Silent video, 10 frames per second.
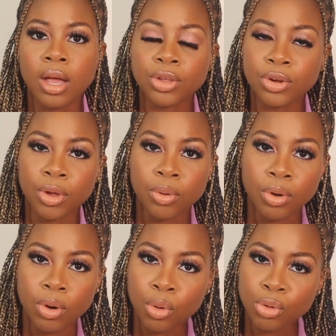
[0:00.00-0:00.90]
You
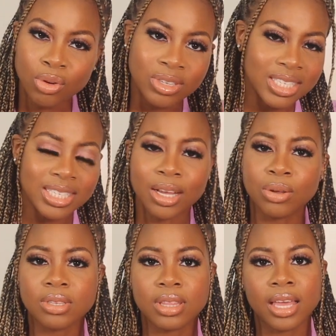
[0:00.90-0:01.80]
know, all your
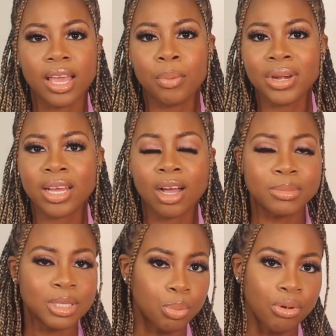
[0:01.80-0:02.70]
details are there when it
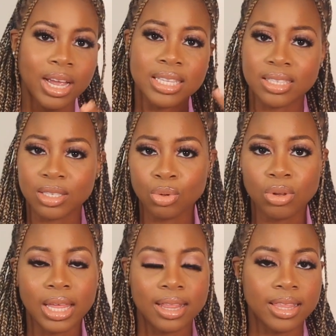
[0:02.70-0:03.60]
comes to prices and all
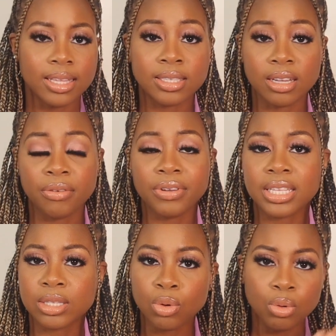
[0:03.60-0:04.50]
of that stuff.
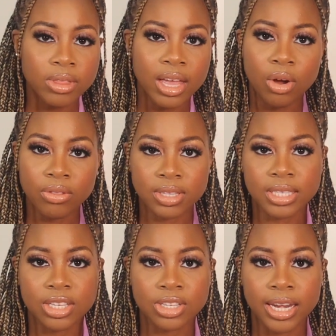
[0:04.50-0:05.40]
It's all there on the
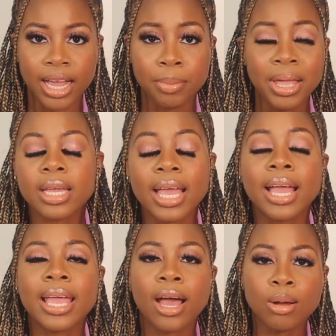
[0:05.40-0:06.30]
scheduling app.
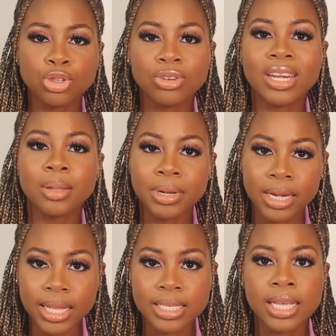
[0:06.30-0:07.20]
It helps you
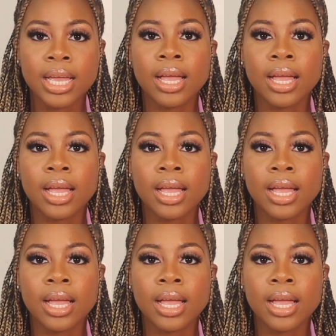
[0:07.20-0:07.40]
eliminate,